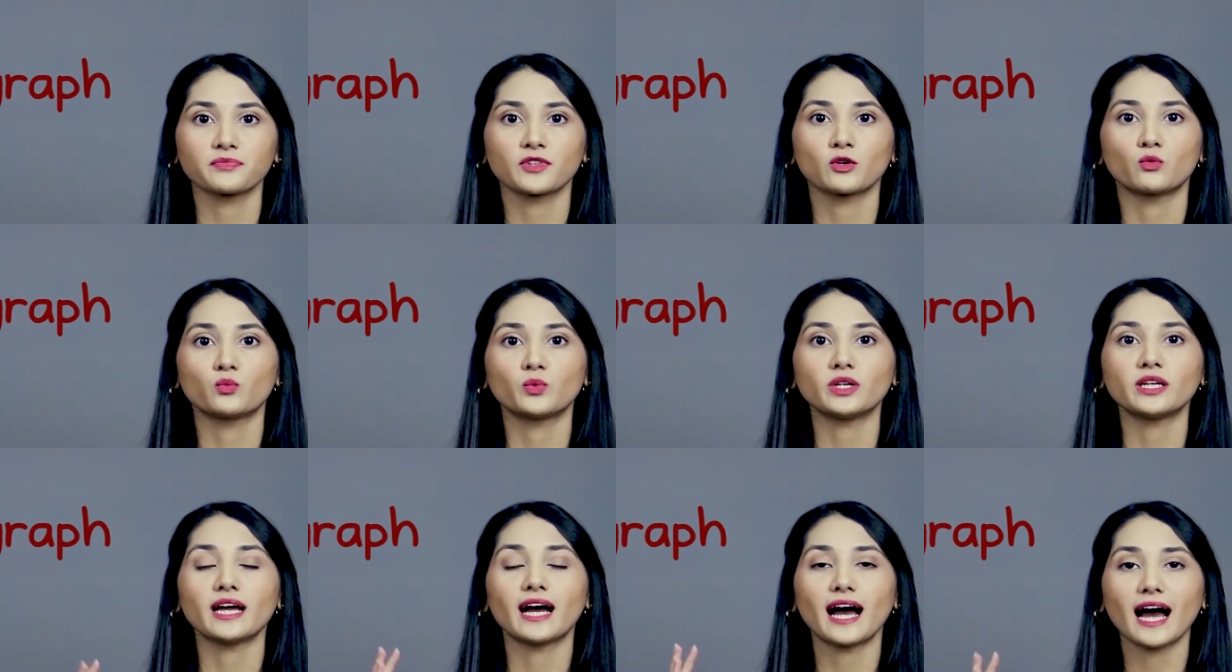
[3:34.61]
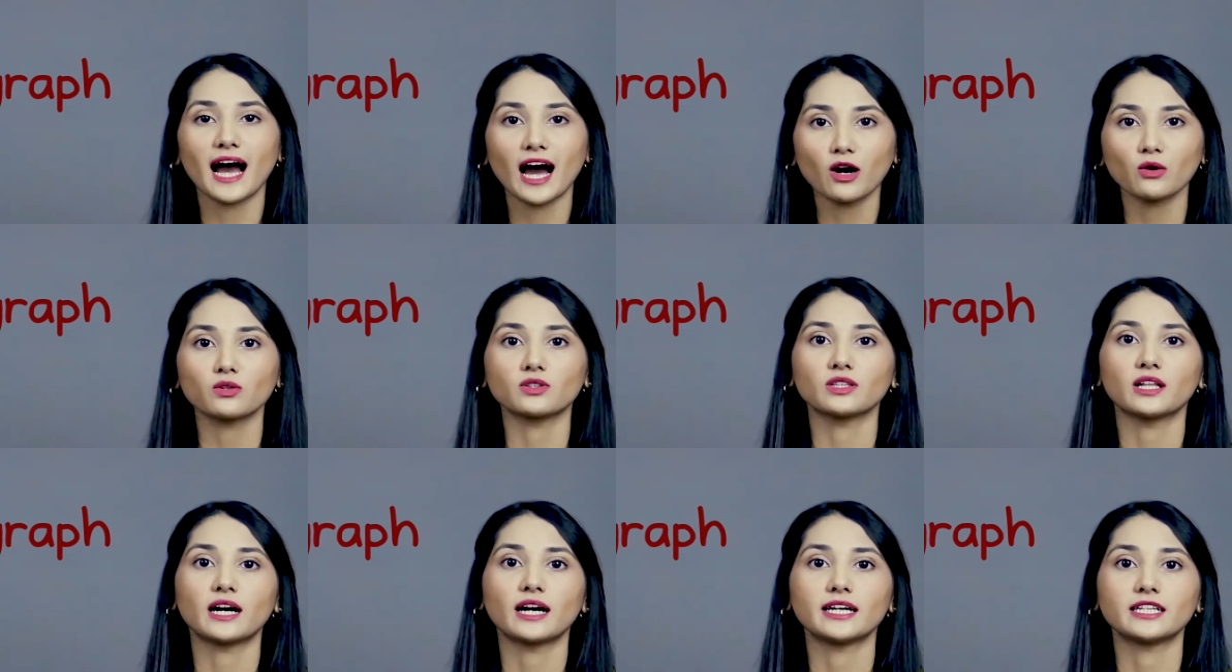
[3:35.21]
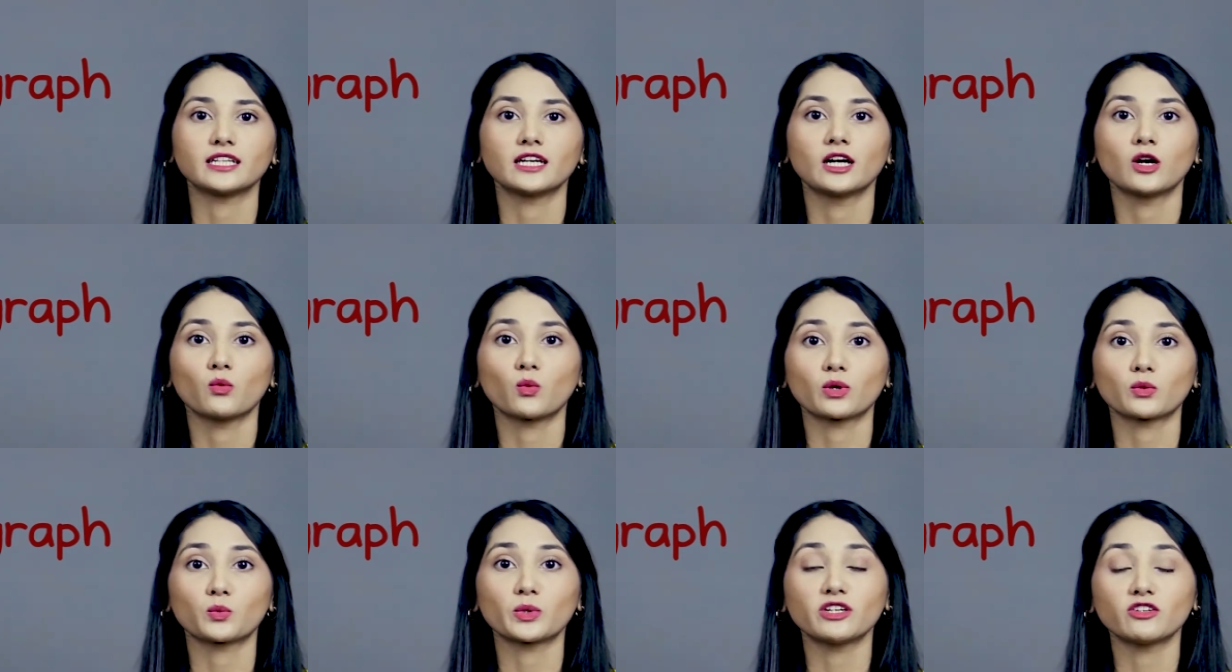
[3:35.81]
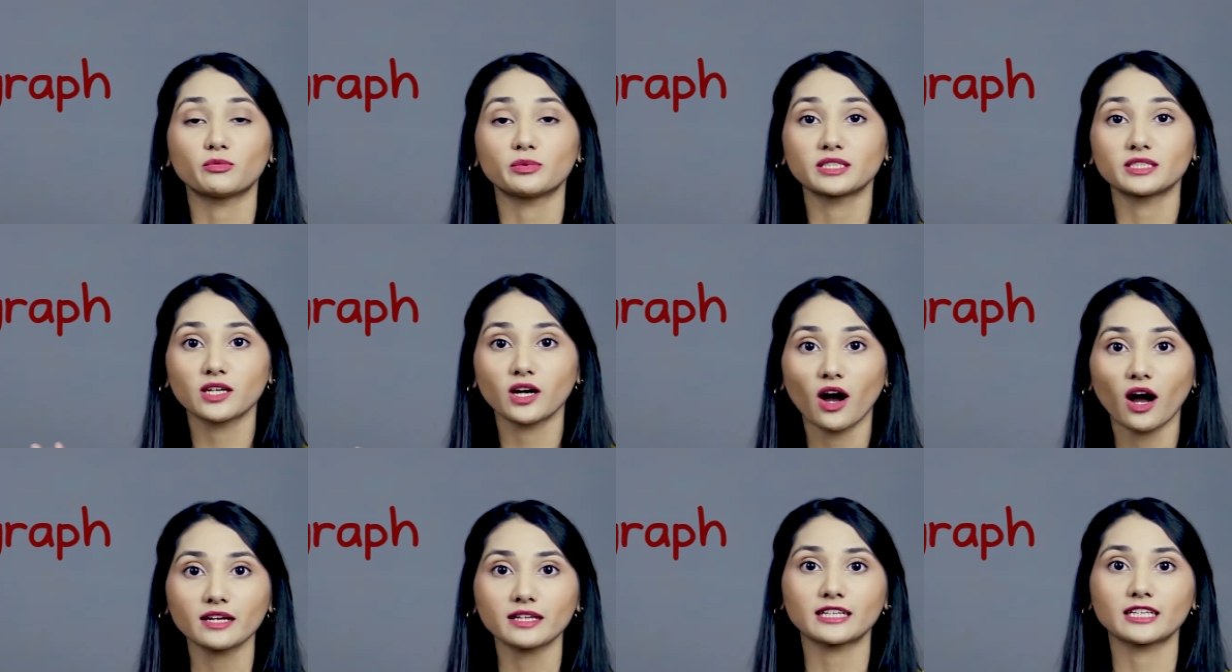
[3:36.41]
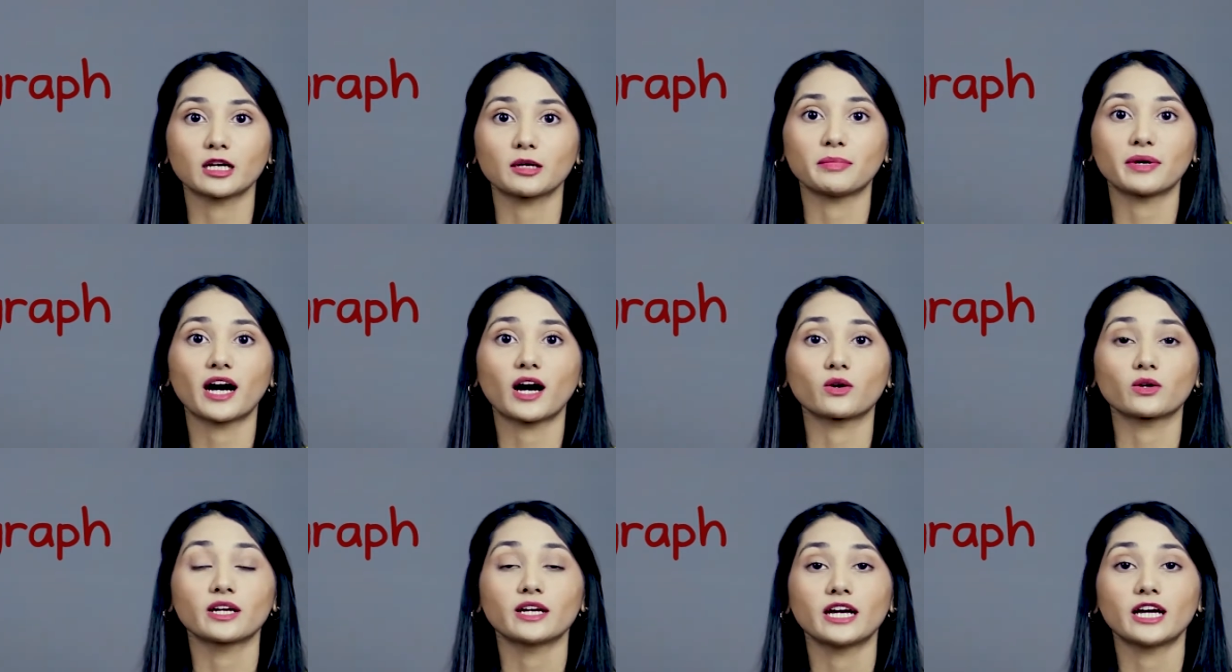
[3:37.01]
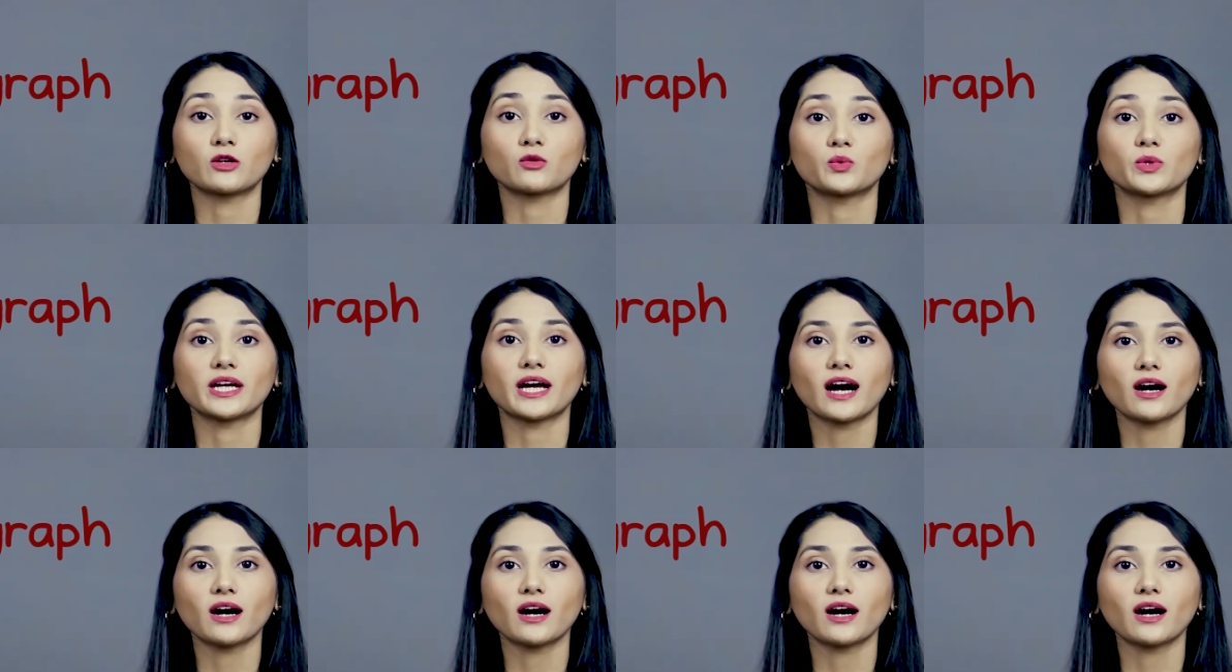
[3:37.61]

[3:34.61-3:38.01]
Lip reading: We outline what we have been talking about, and we